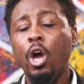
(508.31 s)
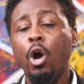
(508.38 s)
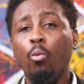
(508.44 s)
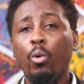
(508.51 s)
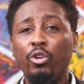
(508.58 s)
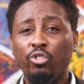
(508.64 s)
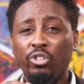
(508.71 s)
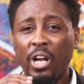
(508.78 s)

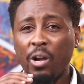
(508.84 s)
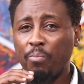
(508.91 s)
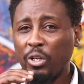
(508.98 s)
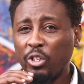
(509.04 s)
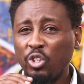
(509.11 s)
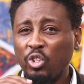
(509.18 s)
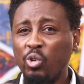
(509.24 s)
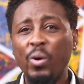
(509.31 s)
when you start
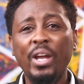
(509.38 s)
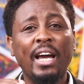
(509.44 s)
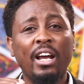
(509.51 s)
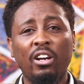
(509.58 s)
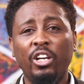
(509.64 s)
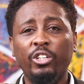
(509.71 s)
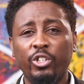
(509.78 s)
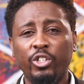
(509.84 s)
pursuing a
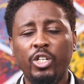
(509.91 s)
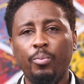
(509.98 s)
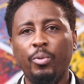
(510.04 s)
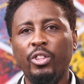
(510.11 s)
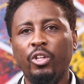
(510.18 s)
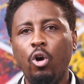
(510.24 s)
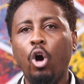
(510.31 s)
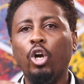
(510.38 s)
relationship
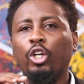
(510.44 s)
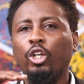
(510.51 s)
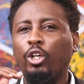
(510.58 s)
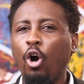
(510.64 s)
with God,